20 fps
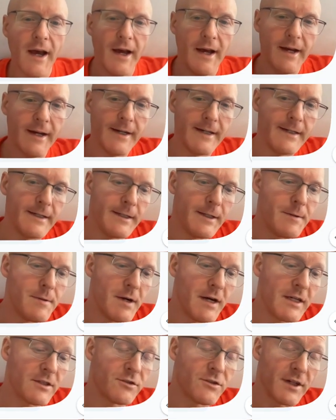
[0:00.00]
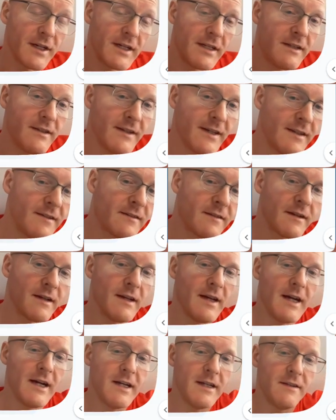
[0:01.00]
a train did
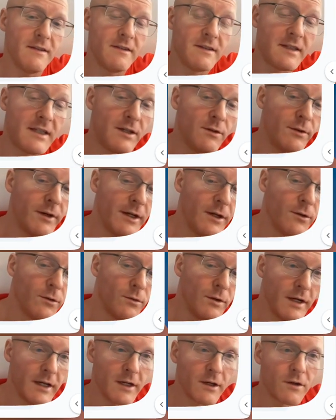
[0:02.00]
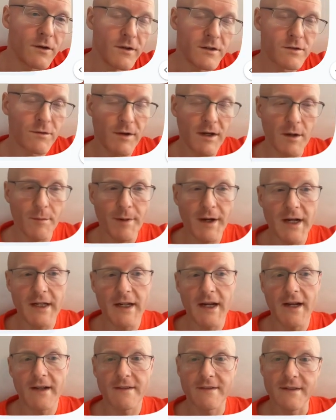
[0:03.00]
derail and cause quite a
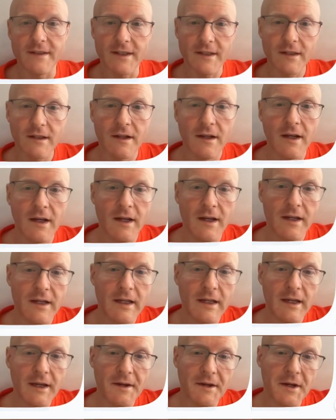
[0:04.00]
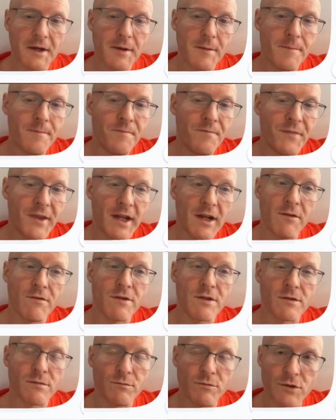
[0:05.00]
bad accident. And it
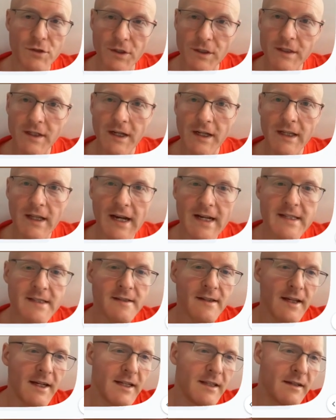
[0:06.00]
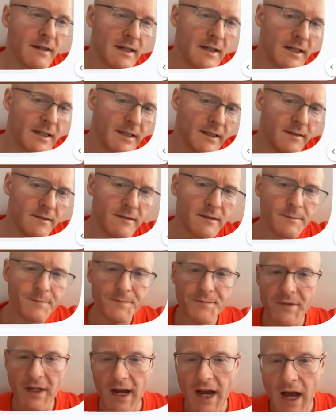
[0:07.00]
was due to a landslide. And
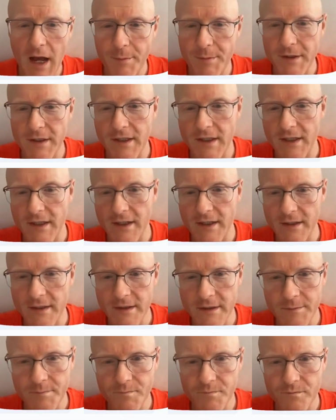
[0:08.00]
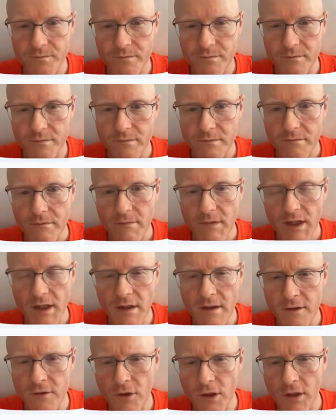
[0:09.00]
it happened here,
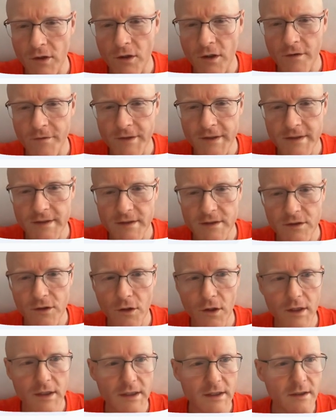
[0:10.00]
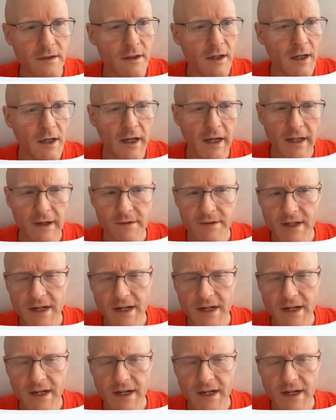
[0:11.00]
in the sort of northeast of Scotland. And it